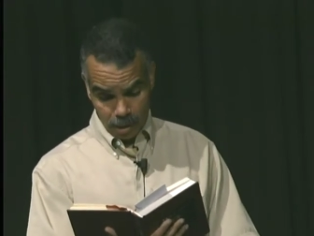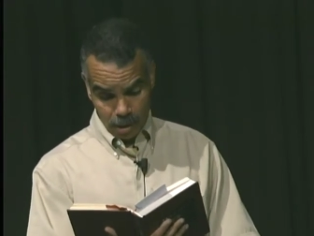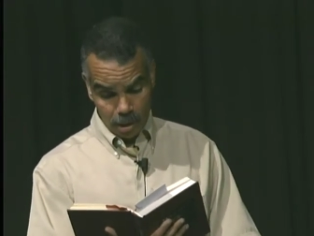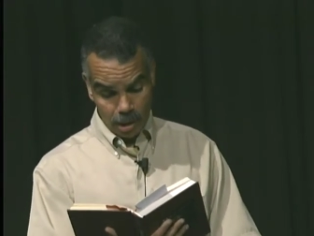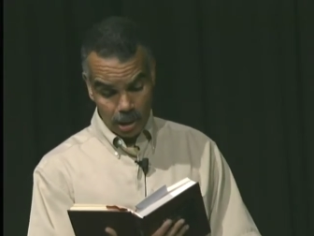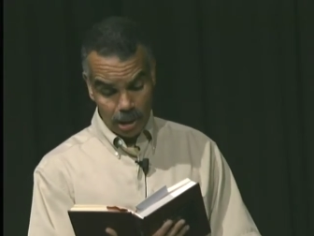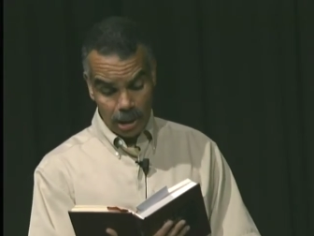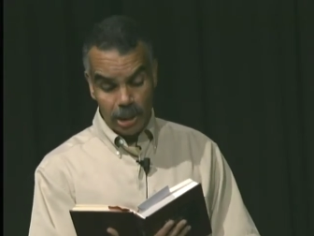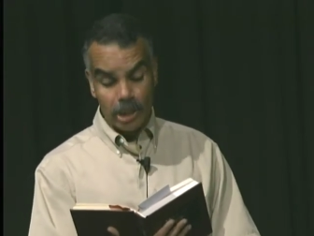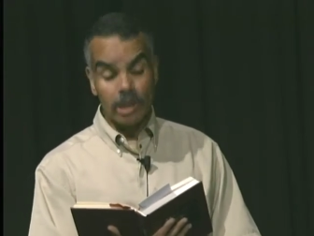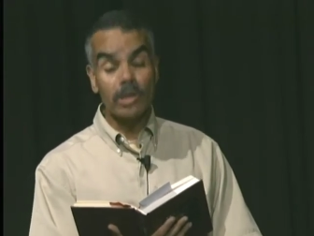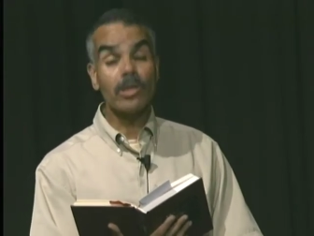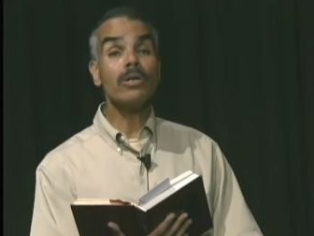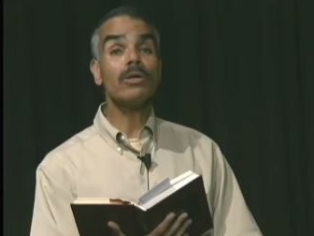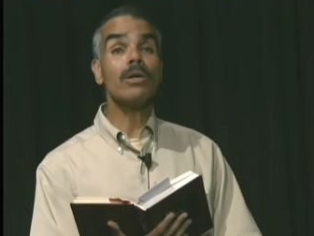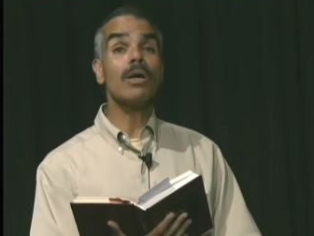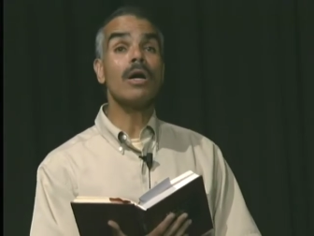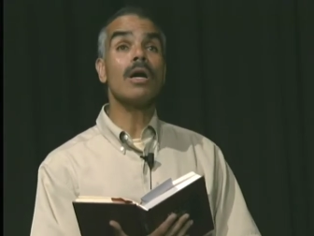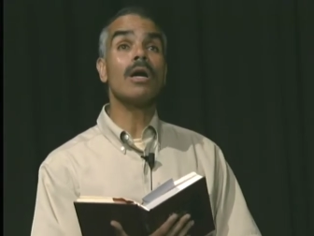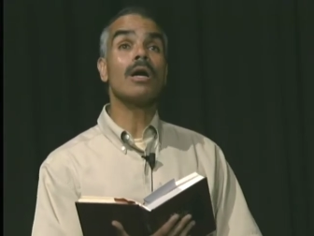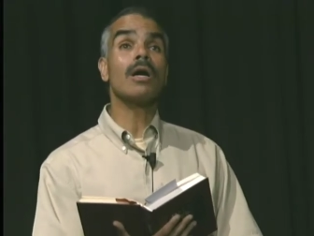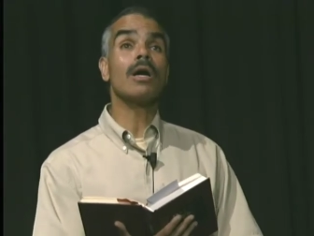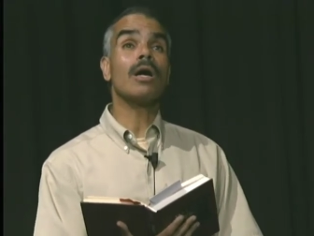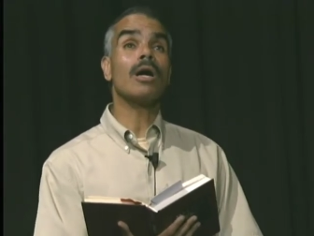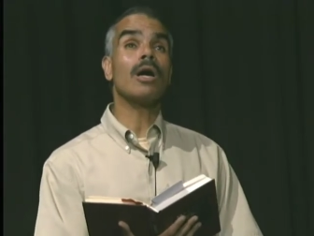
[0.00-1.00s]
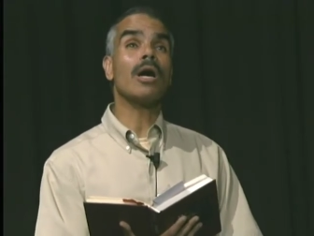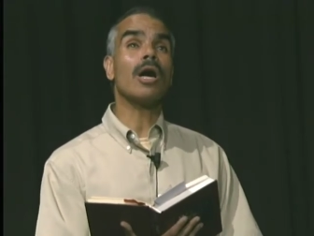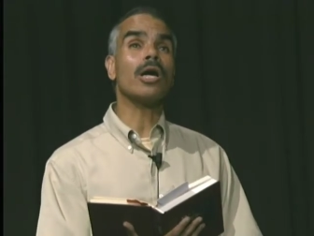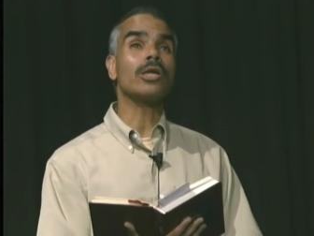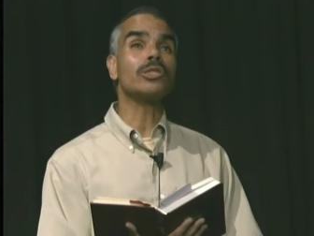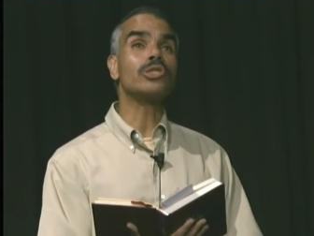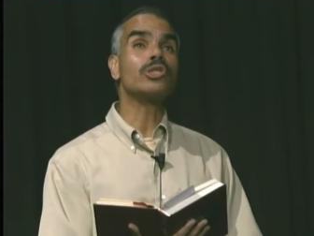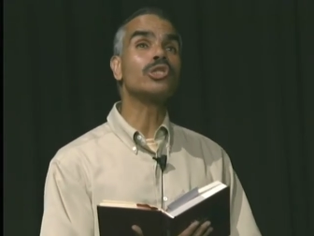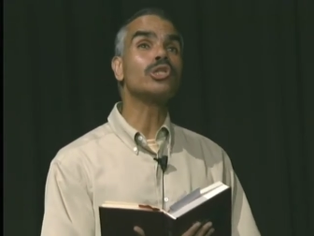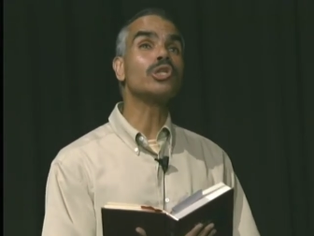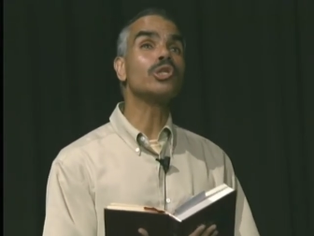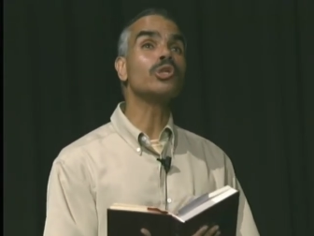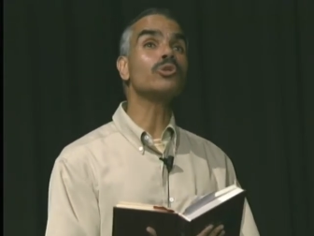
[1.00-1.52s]
Here our
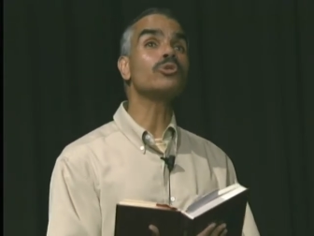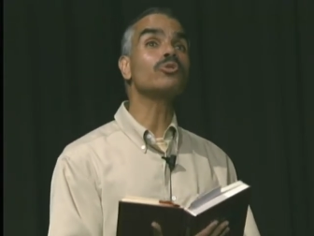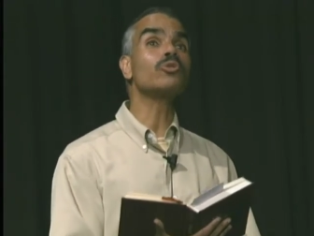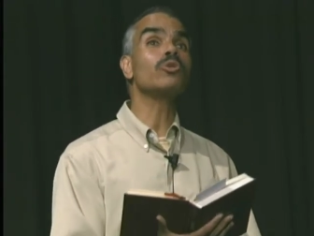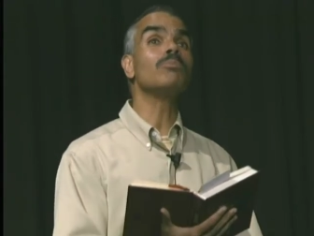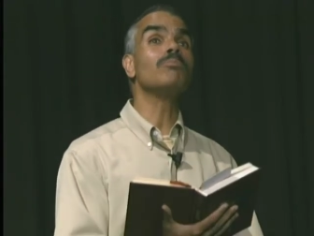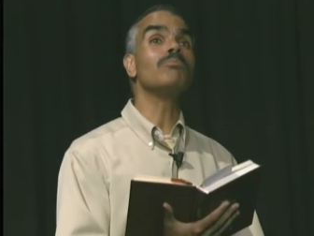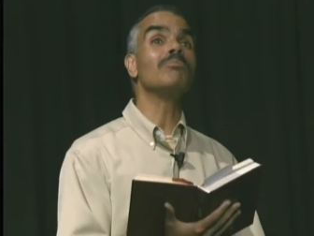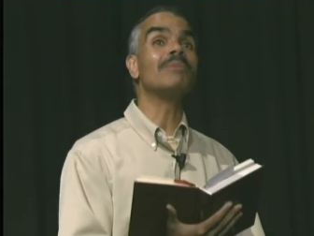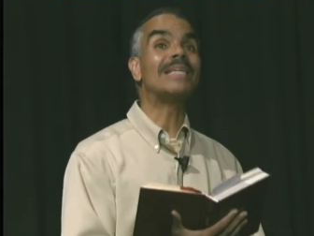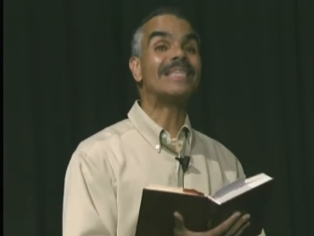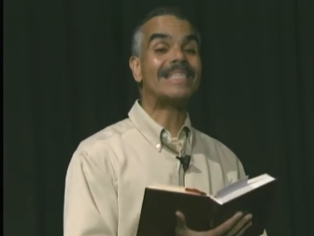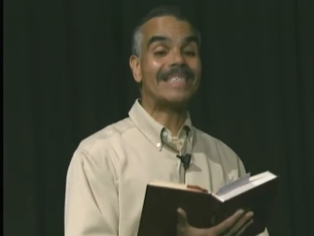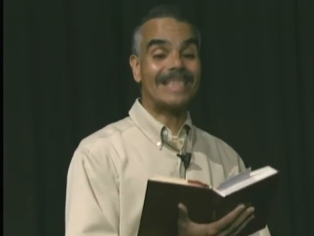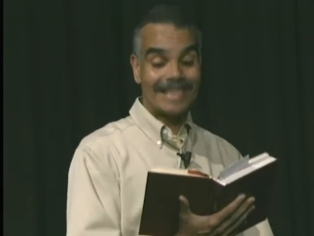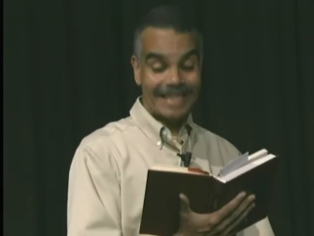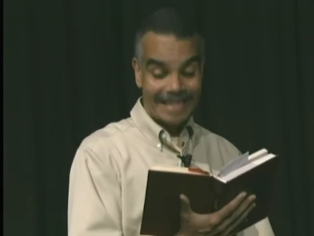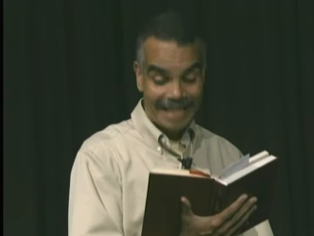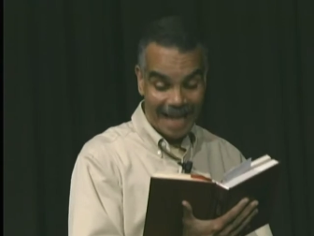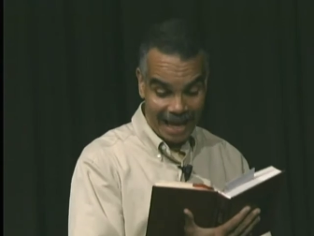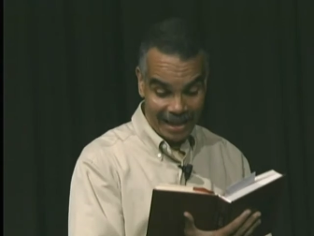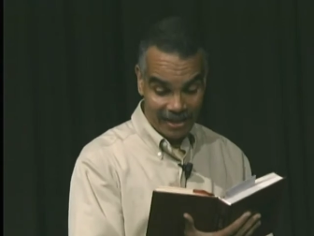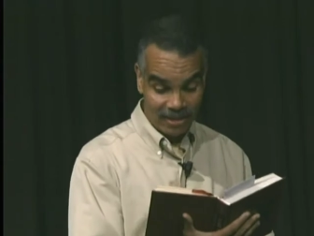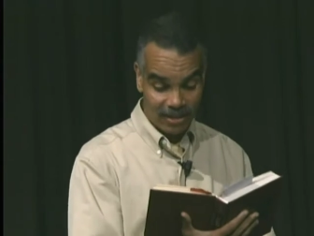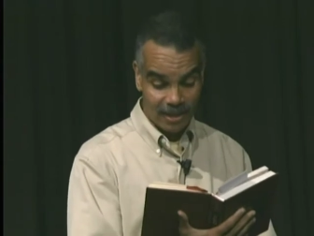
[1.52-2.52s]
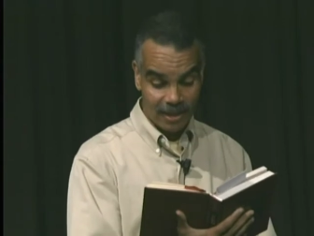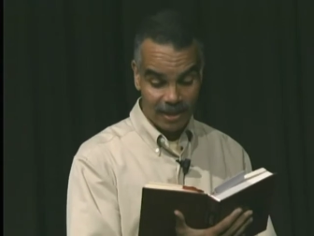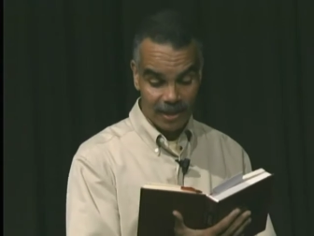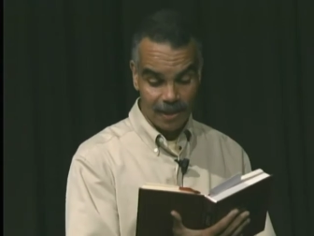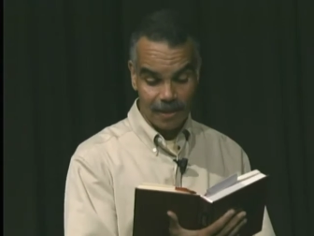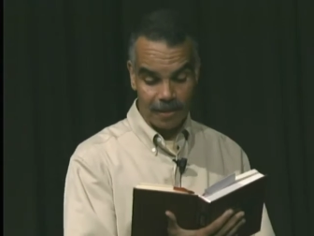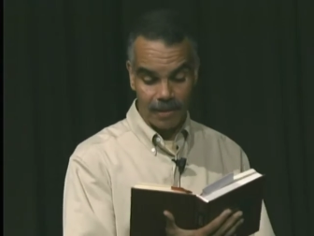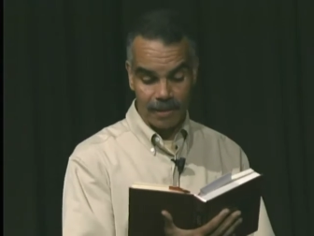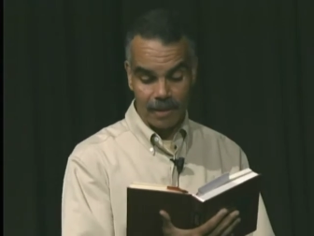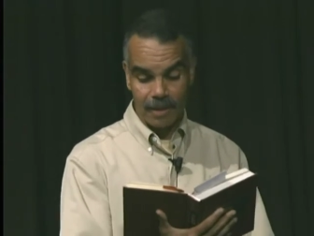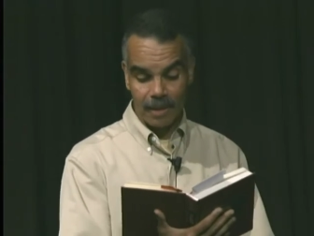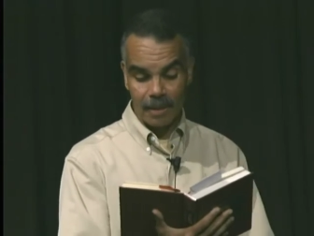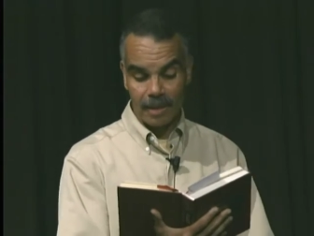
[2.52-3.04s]
children meet death
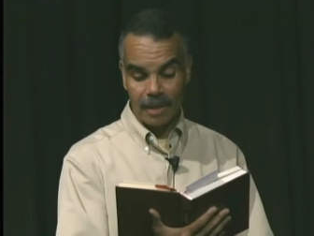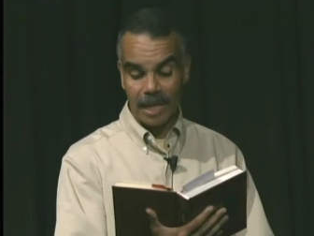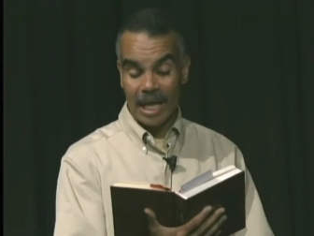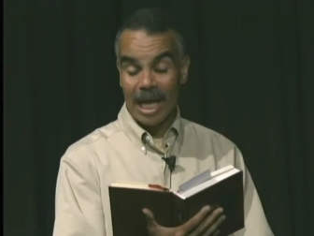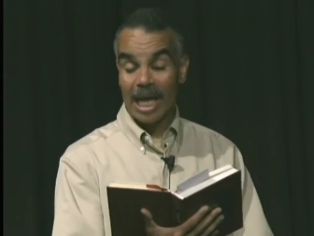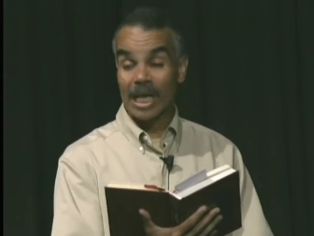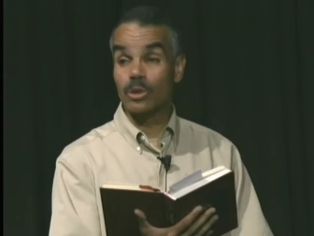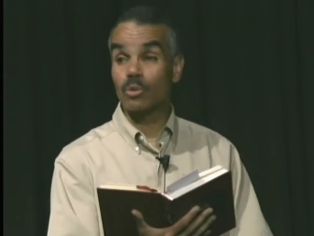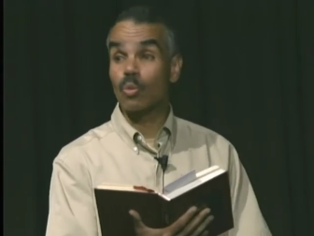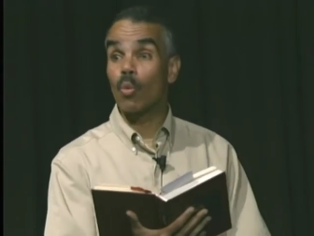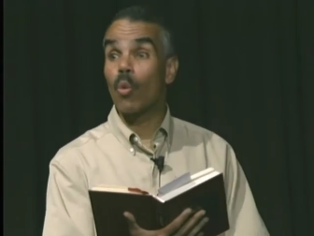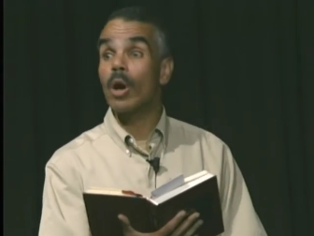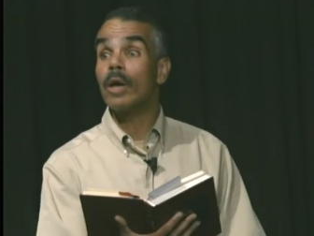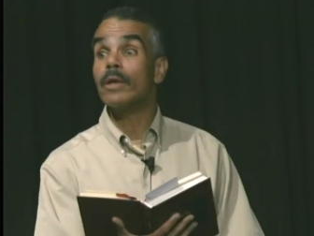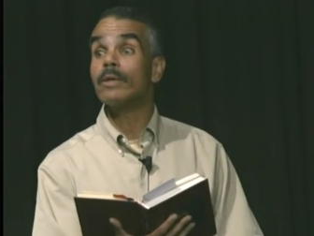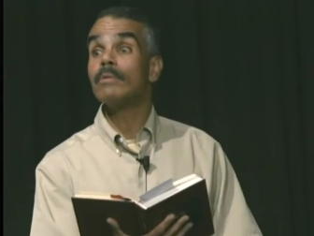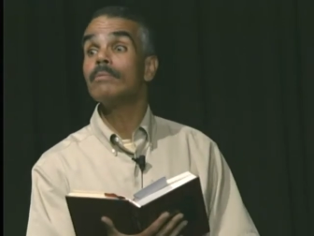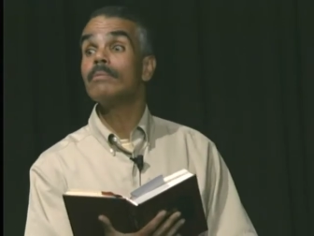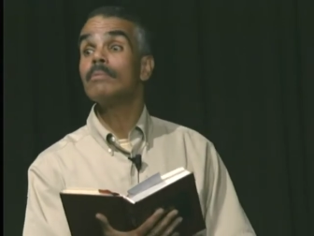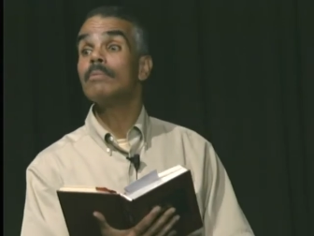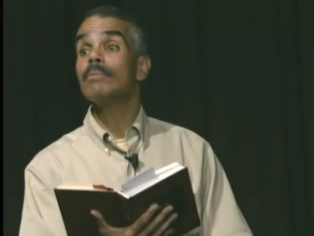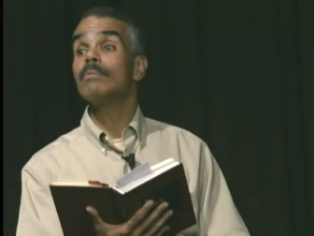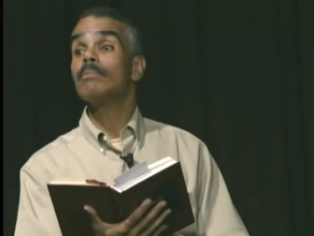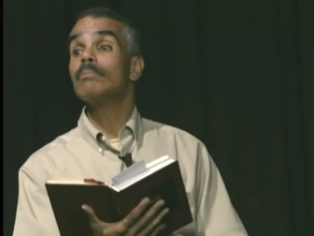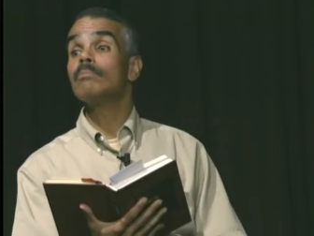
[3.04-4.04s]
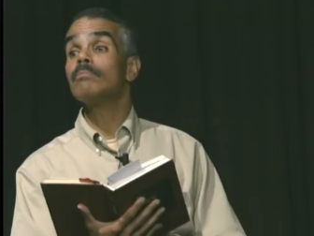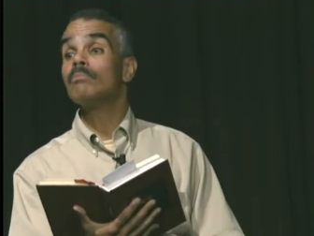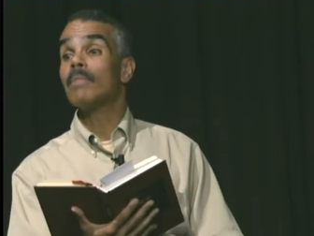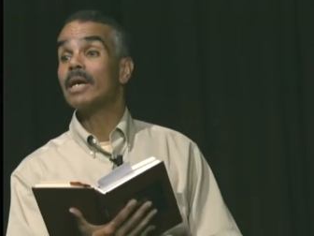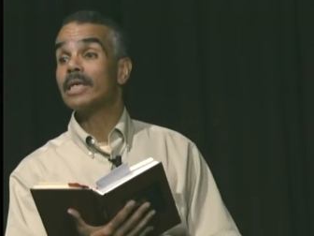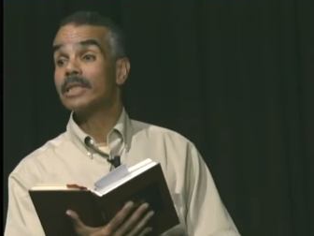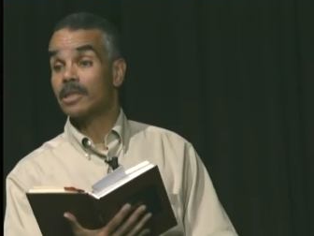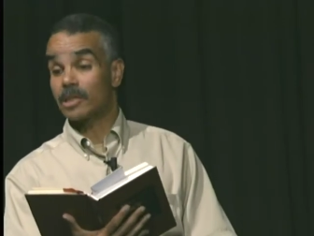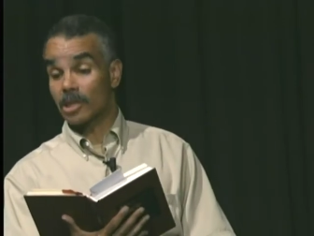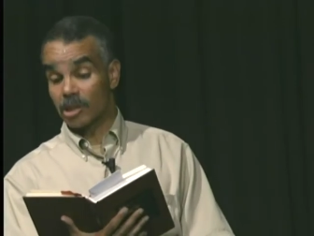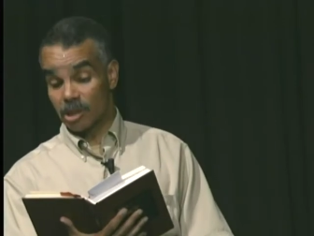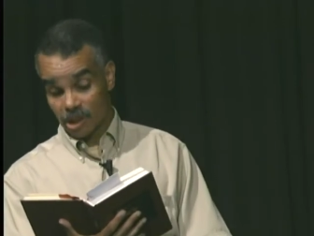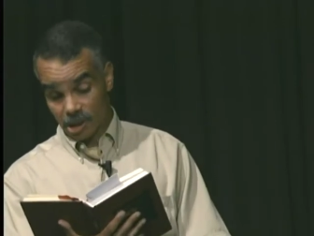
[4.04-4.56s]
as one
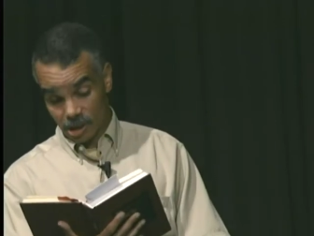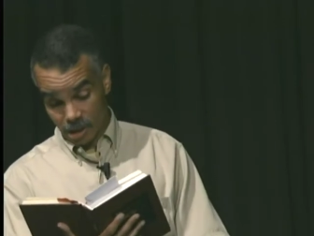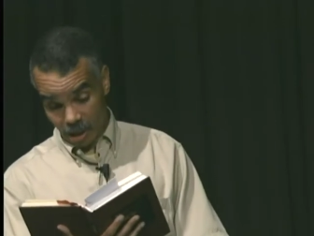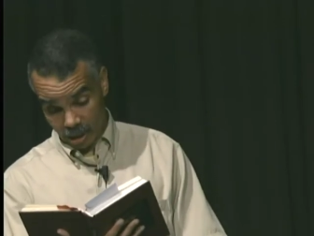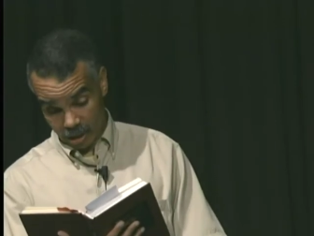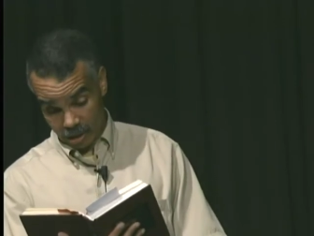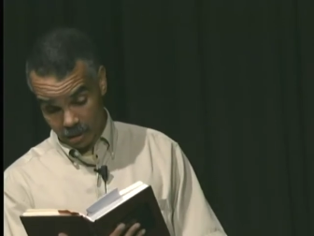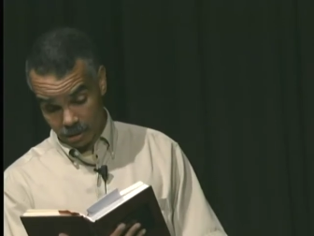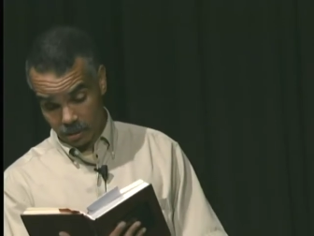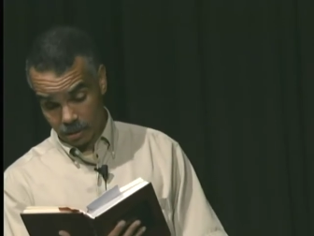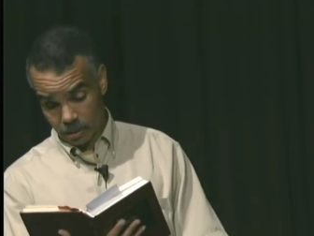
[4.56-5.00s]
might the sun.